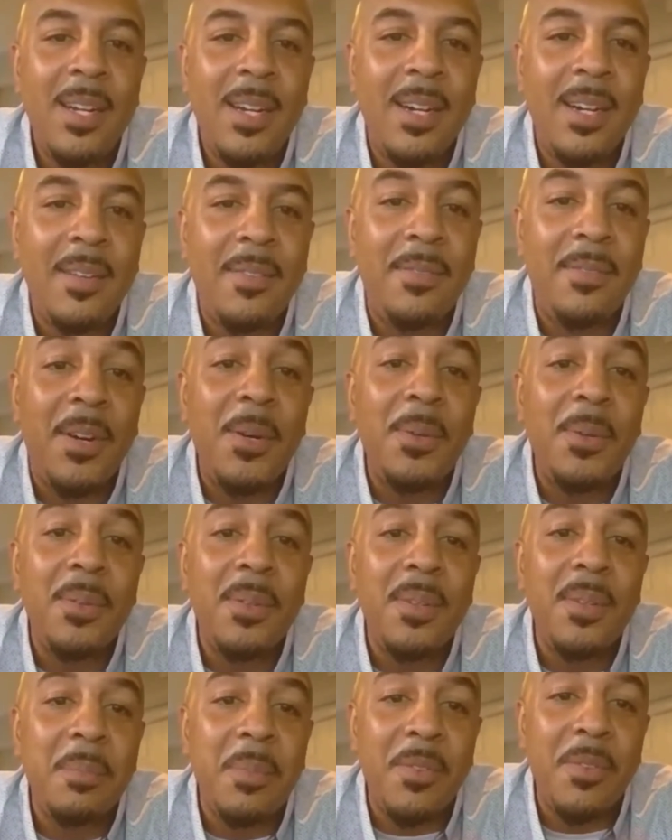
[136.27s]

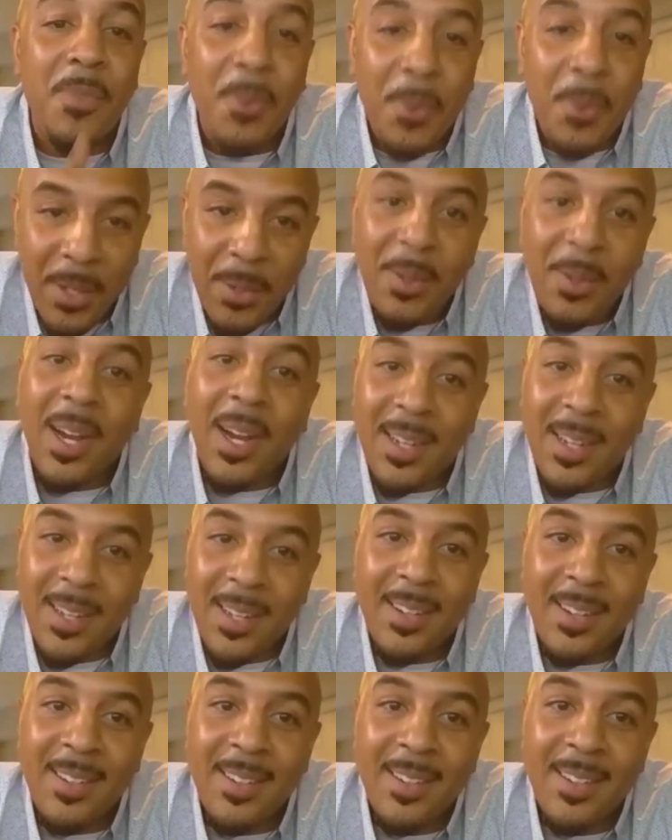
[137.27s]
vault before you got
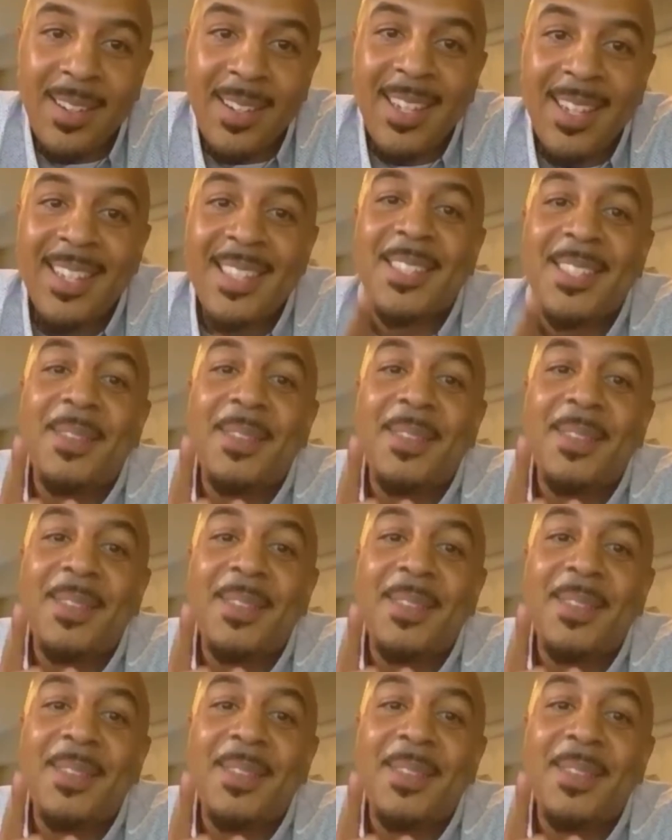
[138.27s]
there. And